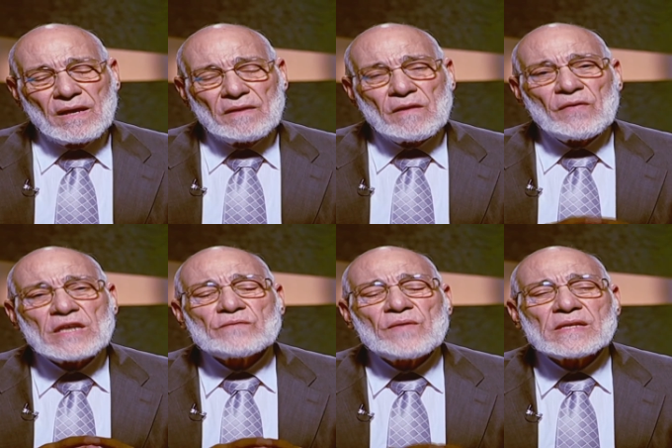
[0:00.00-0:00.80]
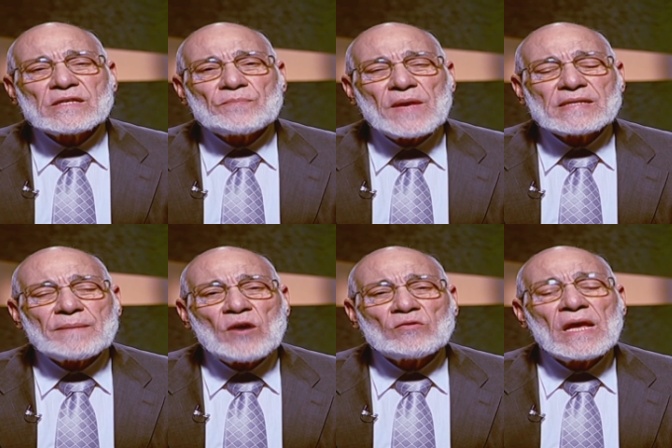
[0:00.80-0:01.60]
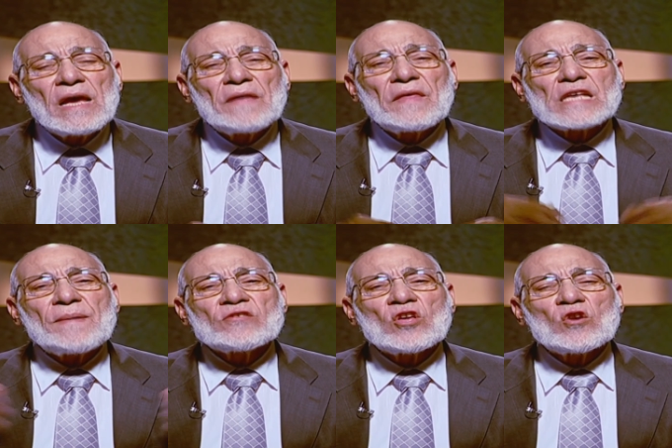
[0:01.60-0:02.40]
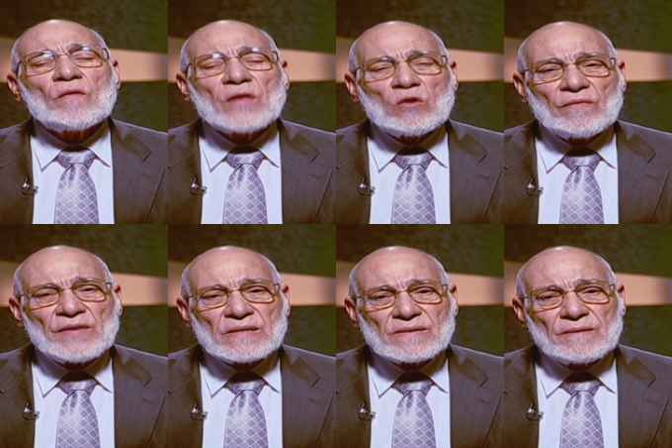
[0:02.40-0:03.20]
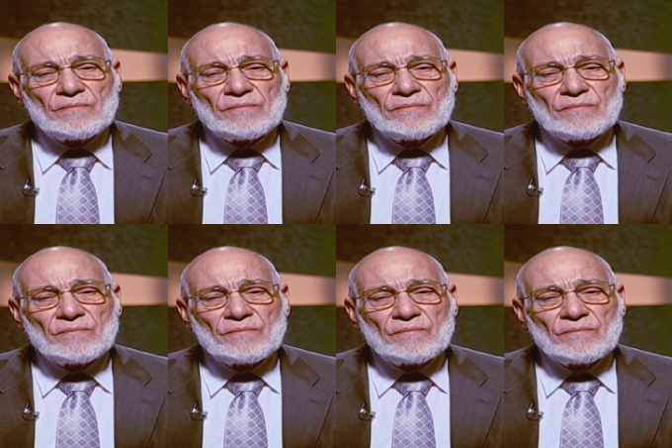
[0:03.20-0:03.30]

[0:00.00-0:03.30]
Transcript: the first verse speaks about the expansion of the universe